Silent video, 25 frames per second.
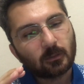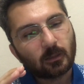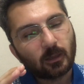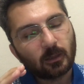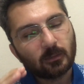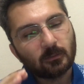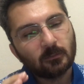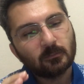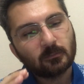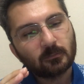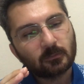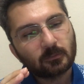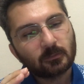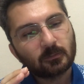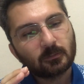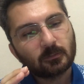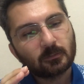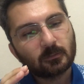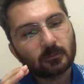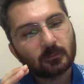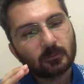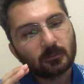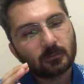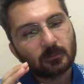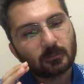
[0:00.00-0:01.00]
And
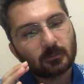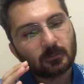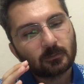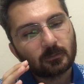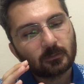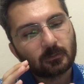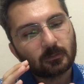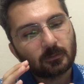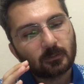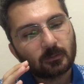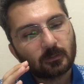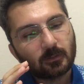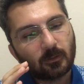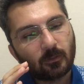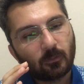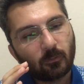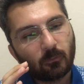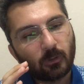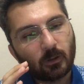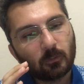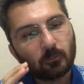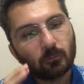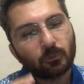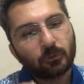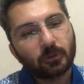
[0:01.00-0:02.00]

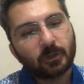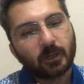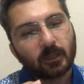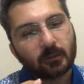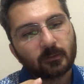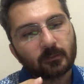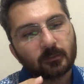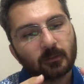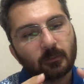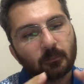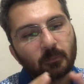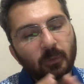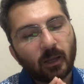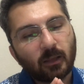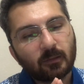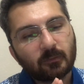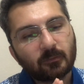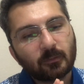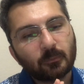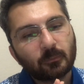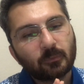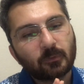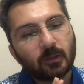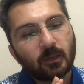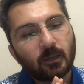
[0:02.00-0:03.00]
when we look at the
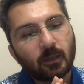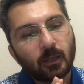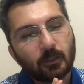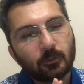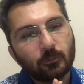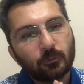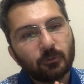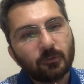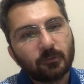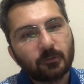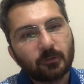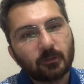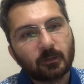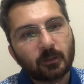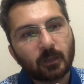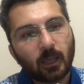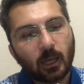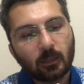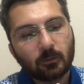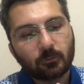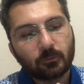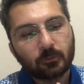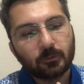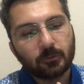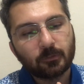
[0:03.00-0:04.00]
Bentham's hedonistic
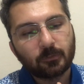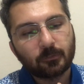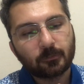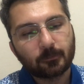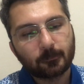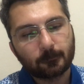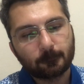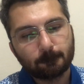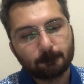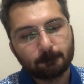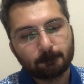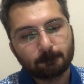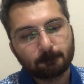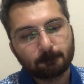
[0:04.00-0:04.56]
calculus,